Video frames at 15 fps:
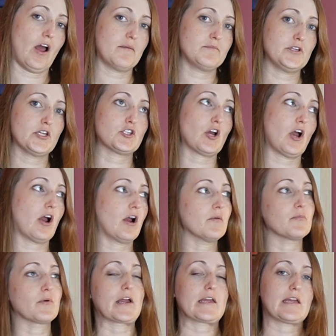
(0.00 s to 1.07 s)
object, our
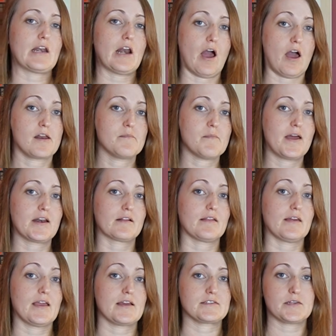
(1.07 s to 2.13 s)
brain can
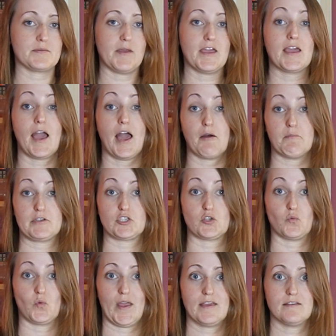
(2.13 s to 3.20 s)
automatically estimate how much
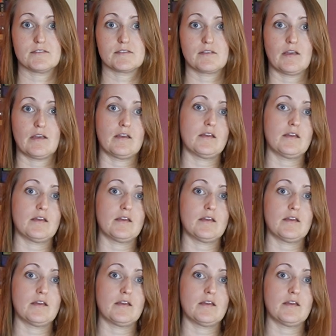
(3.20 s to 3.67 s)
it weighs.